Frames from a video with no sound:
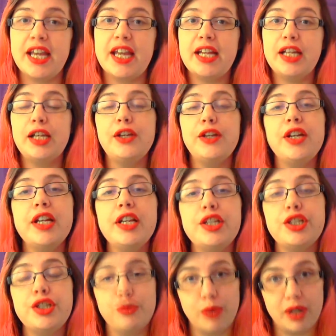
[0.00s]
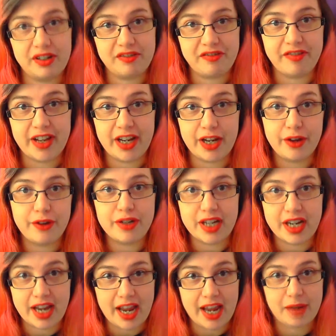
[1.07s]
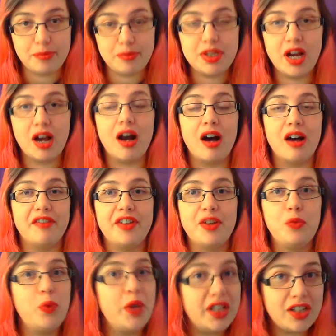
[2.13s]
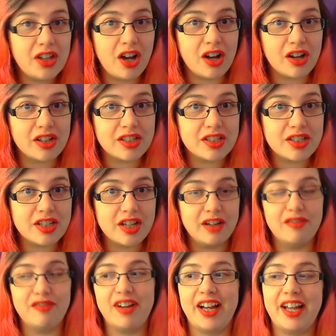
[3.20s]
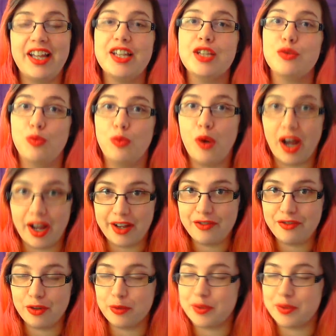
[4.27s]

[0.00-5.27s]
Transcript: including to one fellow named Harvey Wilcox via his wife,